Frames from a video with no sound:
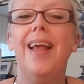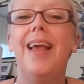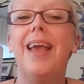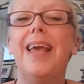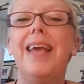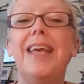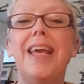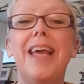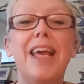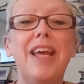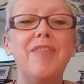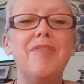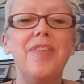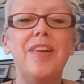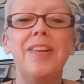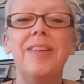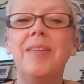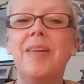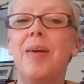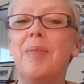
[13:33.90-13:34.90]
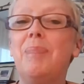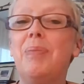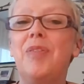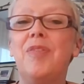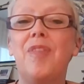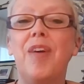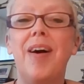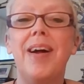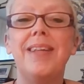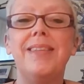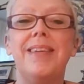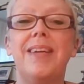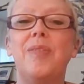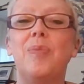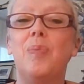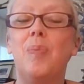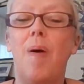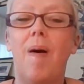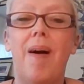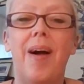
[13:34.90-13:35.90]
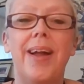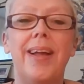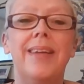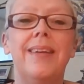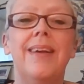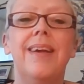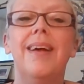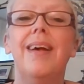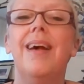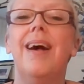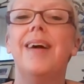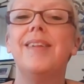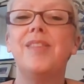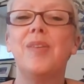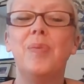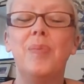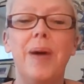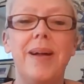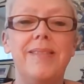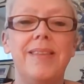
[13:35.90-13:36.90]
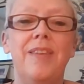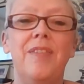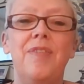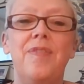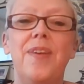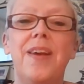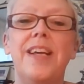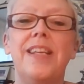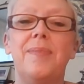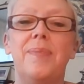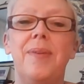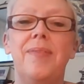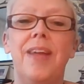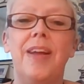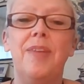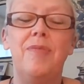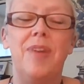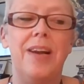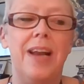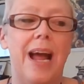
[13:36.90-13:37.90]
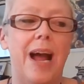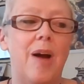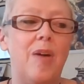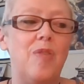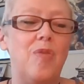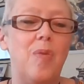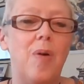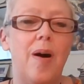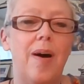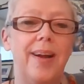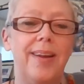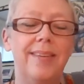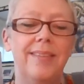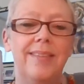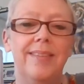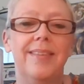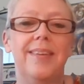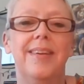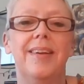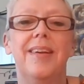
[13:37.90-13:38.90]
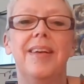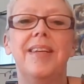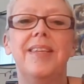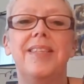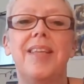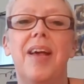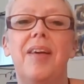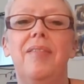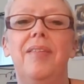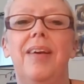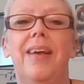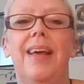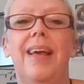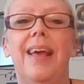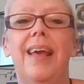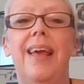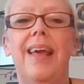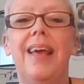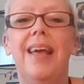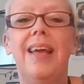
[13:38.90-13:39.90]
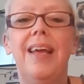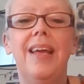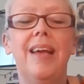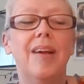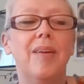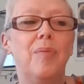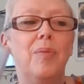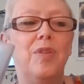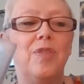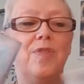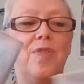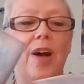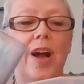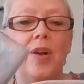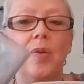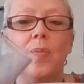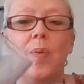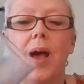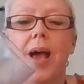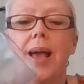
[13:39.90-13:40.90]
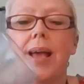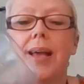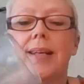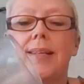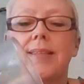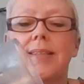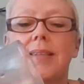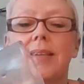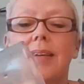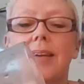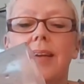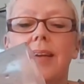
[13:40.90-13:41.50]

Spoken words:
He even provided wine at a wedding feast when they ran out of wine. So he would find ways